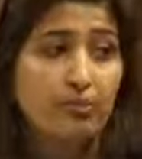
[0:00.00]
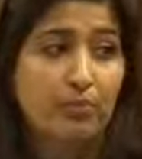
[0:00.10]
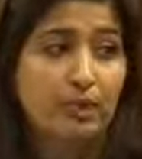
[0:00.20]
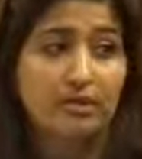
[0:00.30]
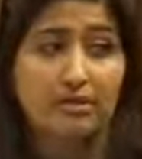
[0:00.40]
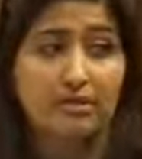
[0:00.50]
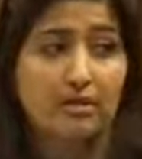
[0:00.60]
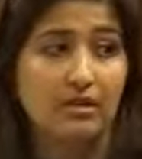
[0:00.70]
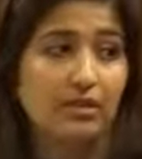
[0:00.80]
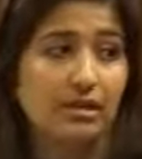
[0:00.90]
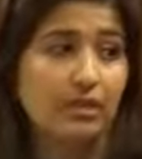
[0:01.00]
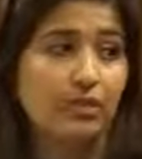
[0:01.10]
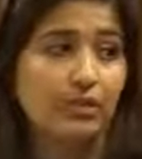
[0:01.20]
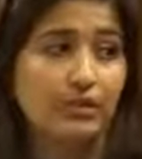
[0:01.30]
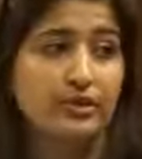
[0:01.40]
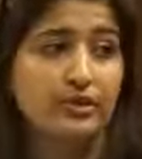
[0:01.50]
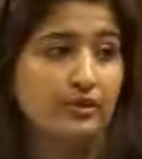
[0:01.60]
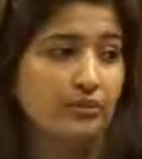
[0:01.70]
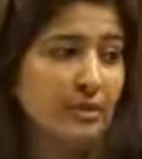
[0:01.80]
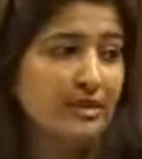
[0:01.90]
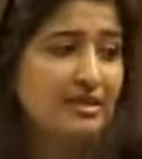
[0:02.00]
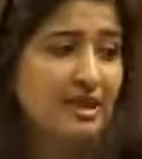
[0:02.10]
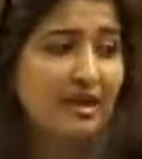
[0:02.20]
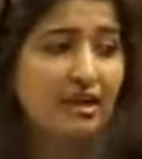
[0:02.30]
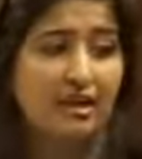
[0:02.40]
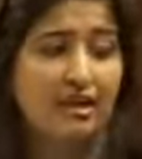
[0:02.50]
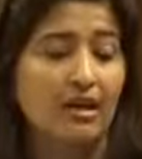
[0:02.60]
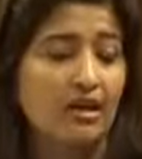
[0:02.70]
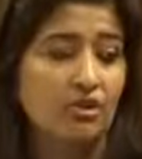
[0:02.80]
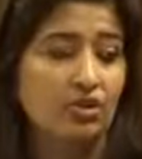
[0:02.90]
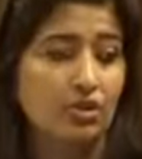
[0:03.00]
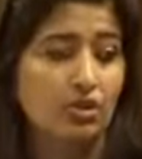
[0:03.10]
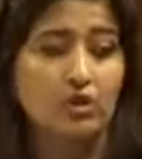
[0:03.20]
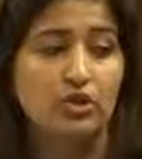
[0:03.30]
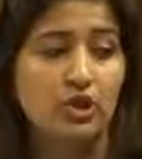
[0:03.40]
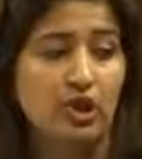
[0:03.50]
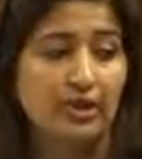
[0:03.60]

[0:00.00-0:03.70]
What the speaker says: But the importance of maintaining the Jewish